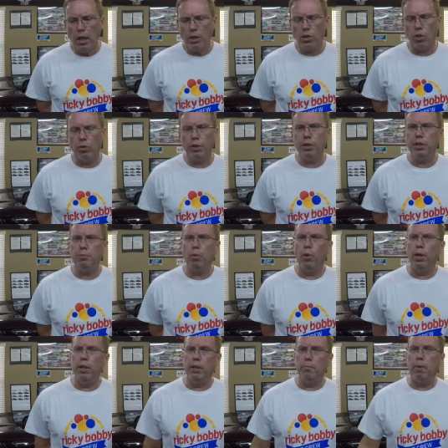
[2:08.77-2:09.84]
So a little
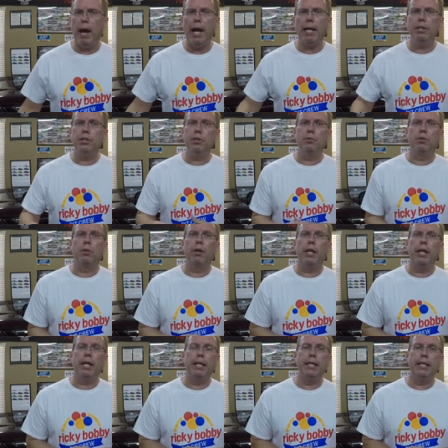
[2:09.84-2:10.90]
disappointed. The packaging was
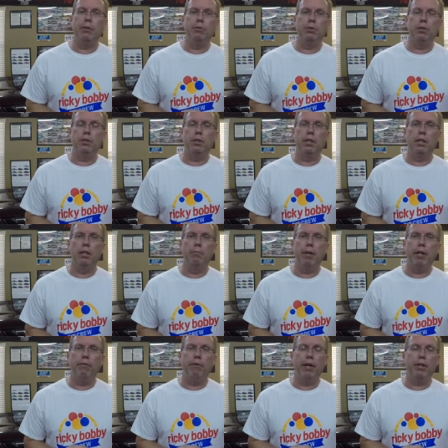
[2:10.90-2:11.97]
great. I think it was just a
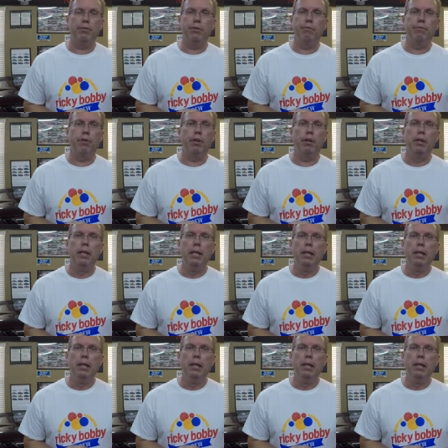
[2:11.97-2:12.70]
manufacturing flaw.